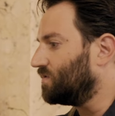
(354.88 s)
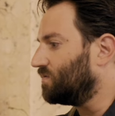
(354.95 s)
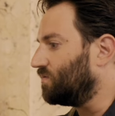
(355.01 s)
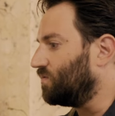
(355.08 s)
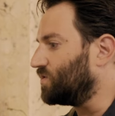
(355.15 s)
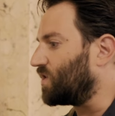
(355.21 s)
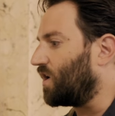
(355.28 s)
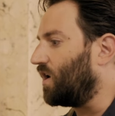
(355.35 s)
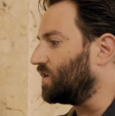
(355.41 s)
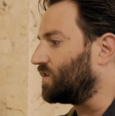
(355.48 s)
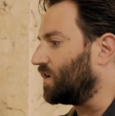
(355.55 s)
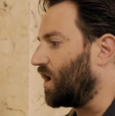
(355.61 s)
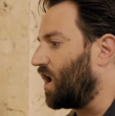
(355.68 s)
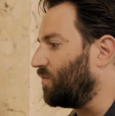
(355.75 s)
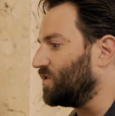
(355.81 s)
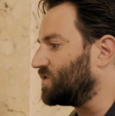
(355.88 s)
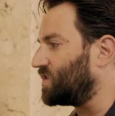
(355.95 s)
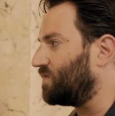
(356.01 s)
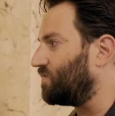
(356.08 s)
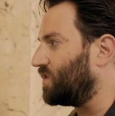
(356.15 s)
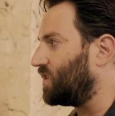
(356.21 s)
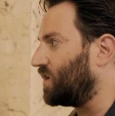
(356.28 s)
was haunting almost
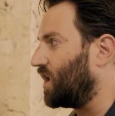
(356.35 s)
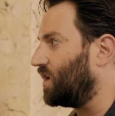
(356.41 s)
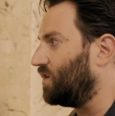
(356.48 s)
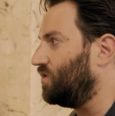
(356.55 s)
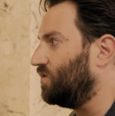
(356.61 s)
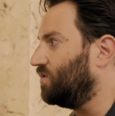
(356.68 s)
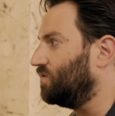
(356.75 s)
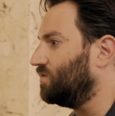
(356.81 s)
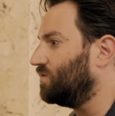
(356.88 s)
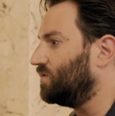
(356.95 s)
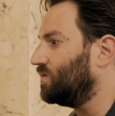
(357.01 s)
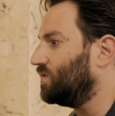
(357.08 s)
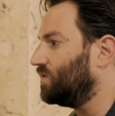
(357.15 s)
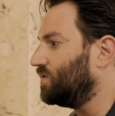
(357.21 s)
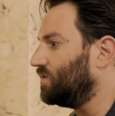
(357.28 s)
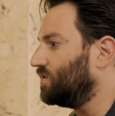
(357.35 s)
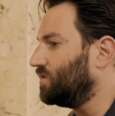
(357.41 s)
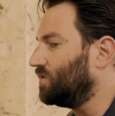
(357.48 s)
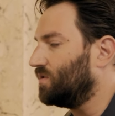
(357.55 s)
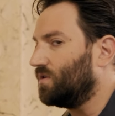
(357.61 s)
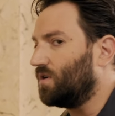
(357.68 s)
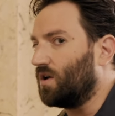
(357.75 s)
everything I knew
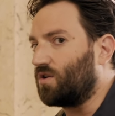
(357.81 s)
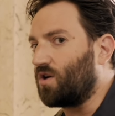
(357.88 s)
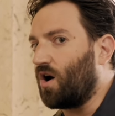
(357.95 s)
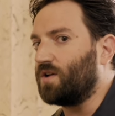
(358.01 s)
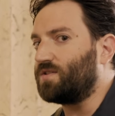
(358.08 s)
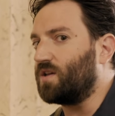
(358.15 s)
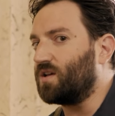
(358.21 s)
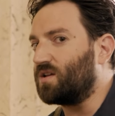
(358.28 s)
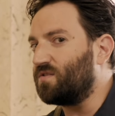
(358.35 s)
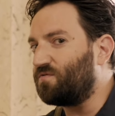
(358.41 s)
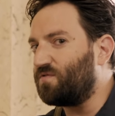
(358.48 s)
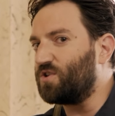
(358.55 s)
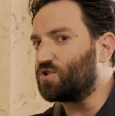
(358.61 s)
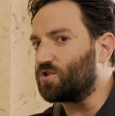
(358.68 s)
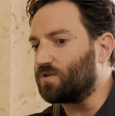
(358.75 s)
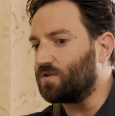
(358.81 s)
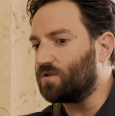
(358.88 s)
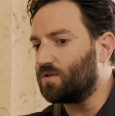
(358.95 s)
and causing a division